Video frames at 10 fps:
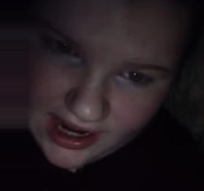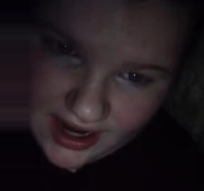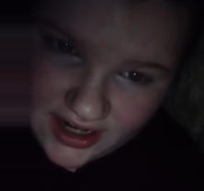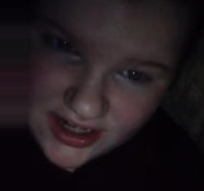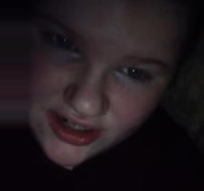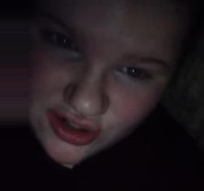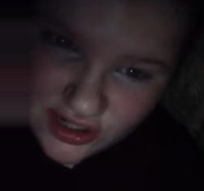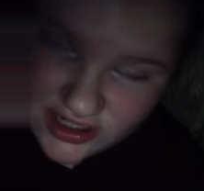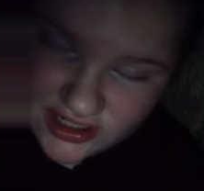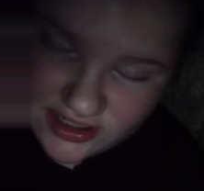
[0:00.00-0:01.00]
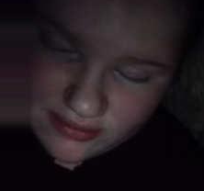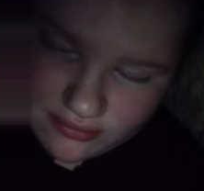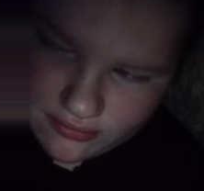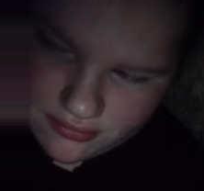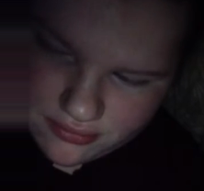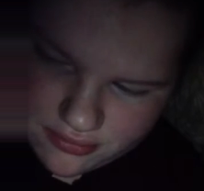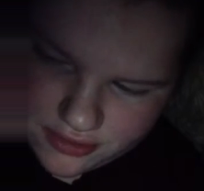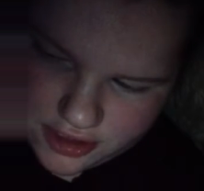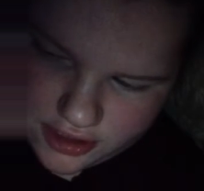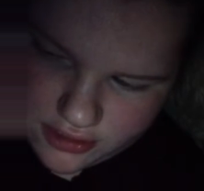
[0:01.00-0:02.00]
Day on Interest.
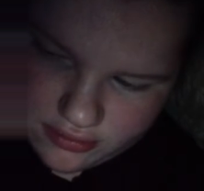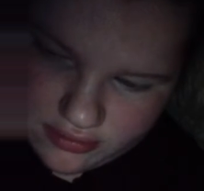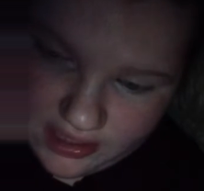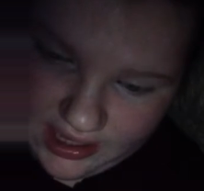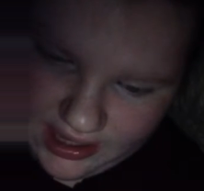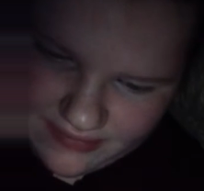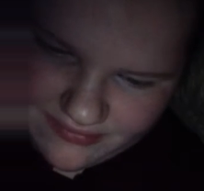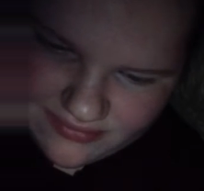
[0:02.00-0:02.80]
So, yeah.